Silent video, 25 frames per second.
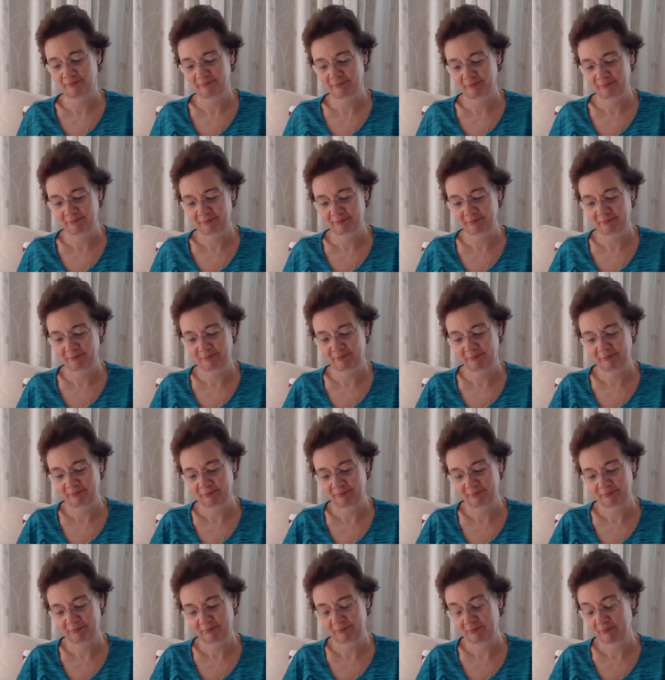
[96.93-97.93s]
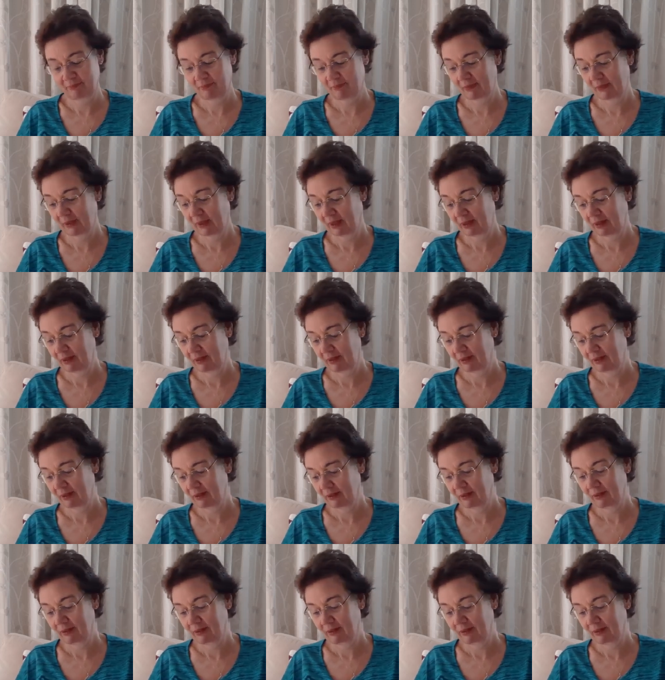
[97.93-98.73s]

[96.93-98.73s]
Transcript: (silence)